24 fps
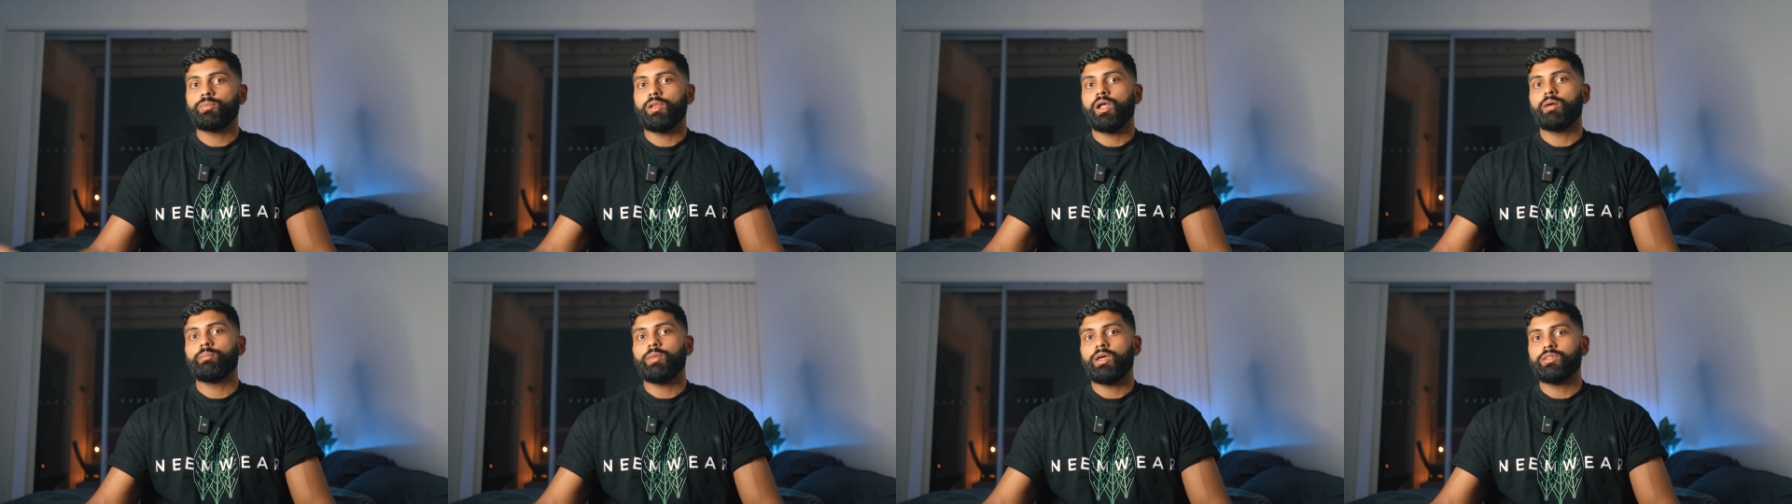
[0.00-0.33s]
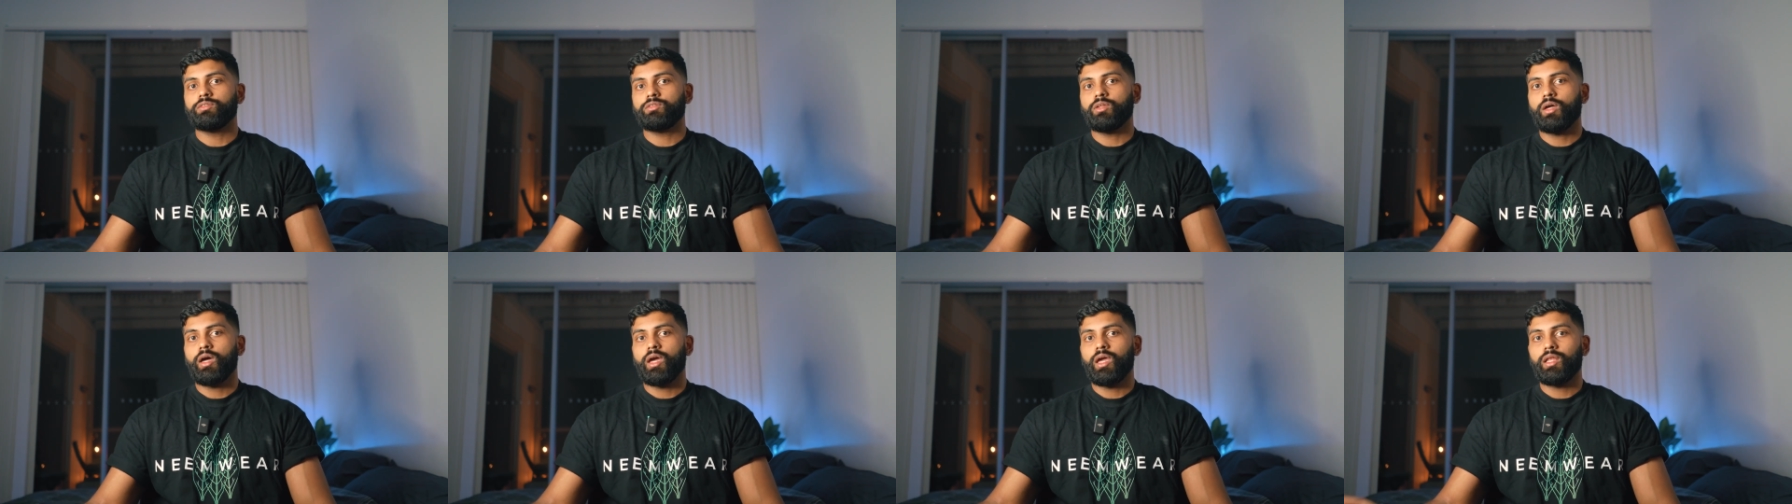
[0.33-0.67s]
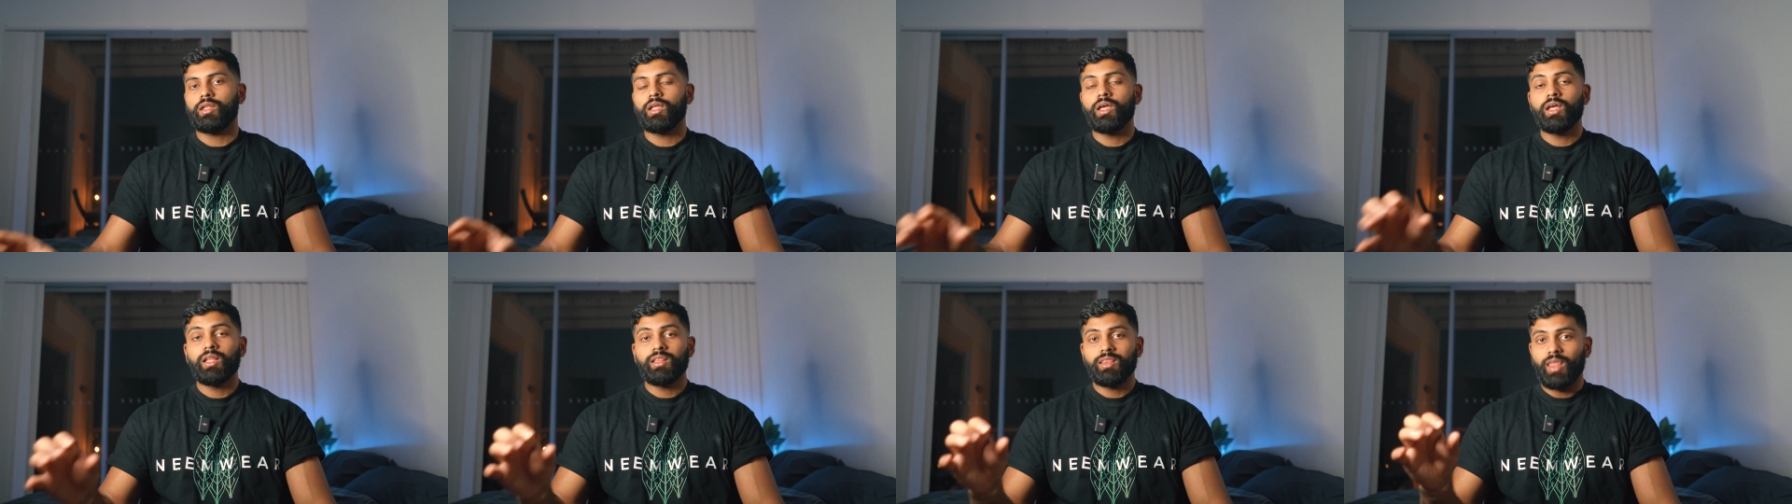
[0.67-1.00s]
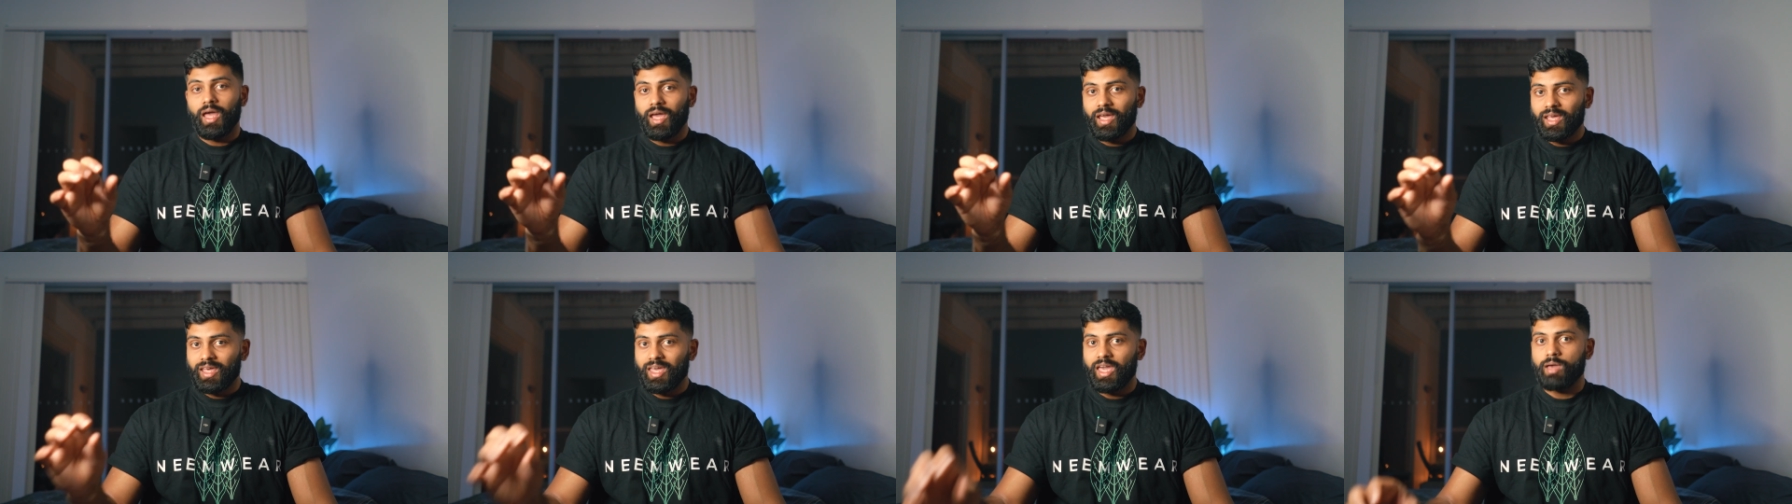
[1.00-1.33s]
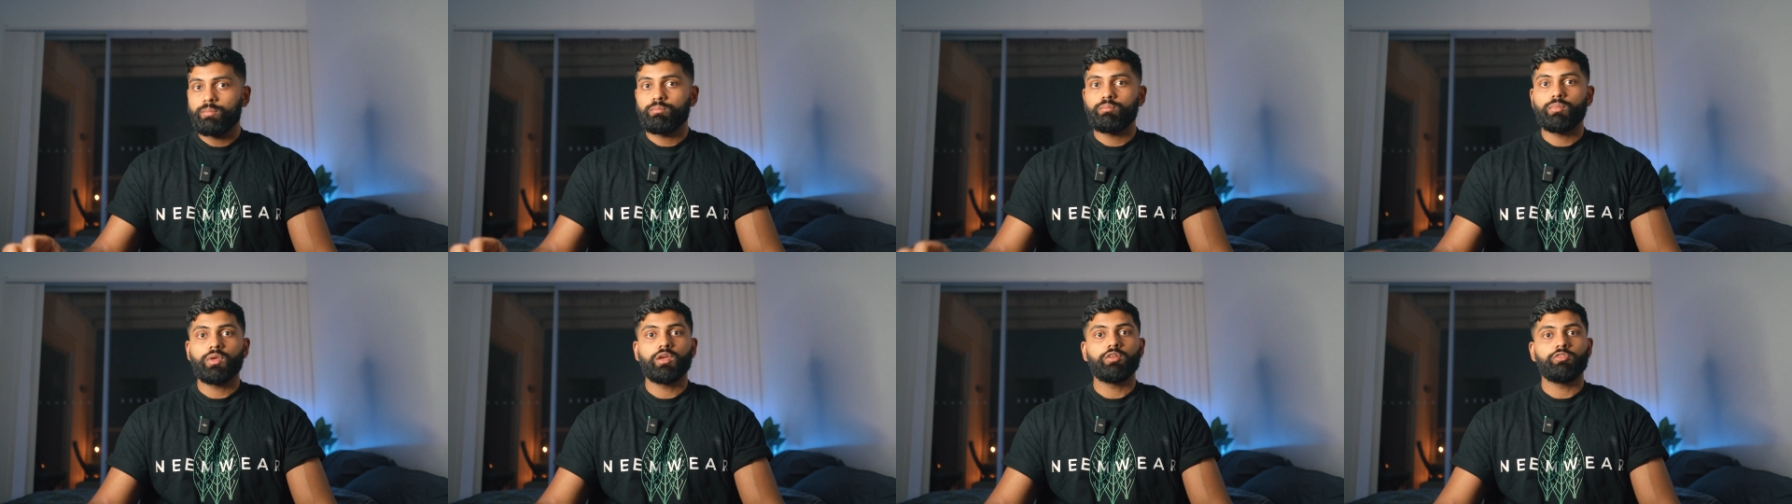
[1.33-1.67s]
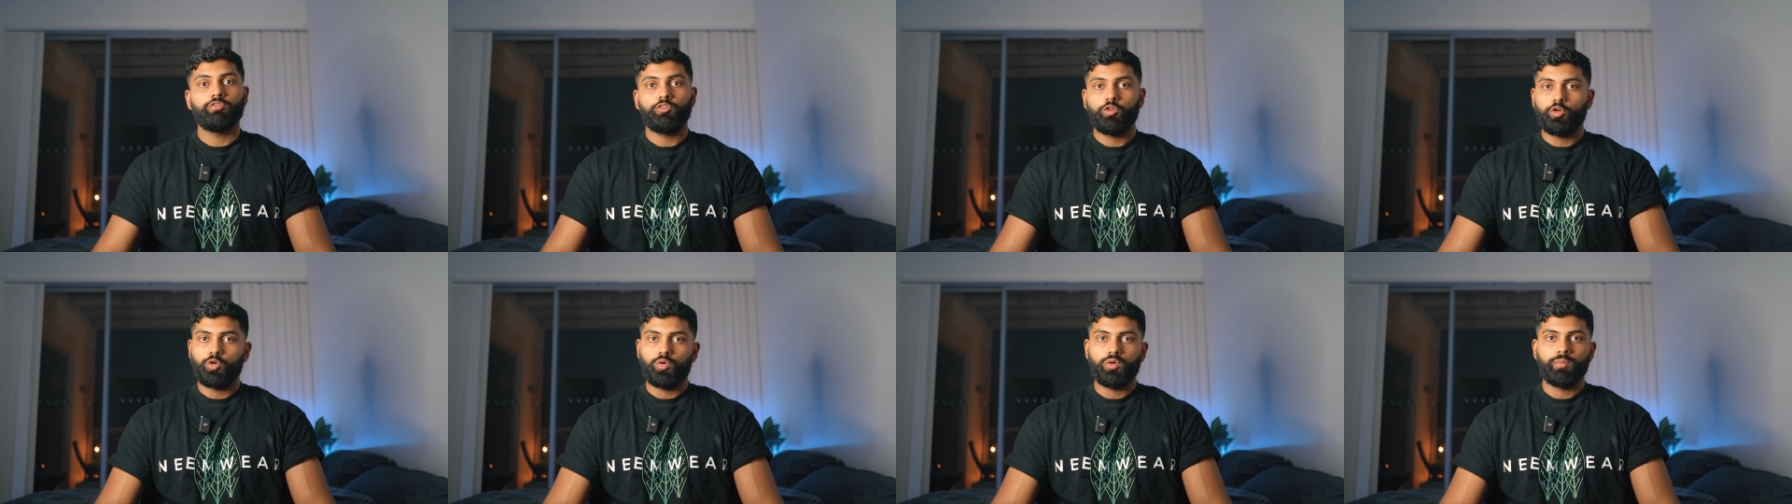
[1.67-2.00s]
plant-based diet that kept me
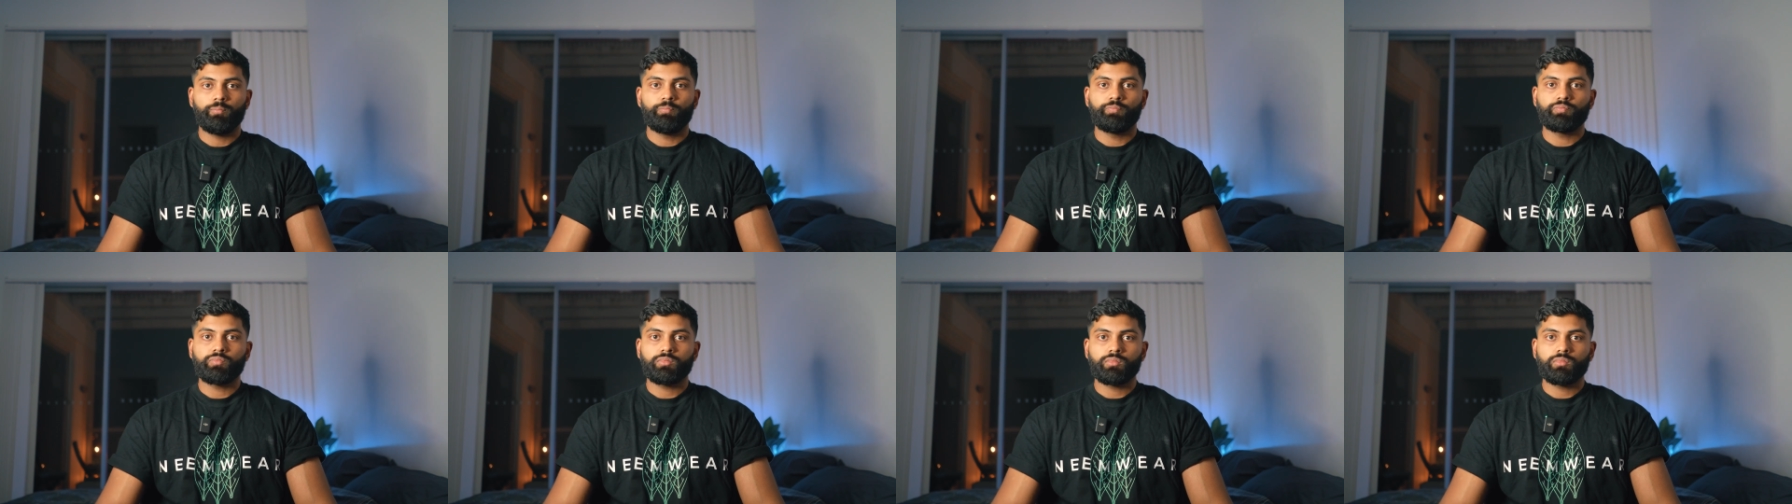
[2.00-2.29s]
full.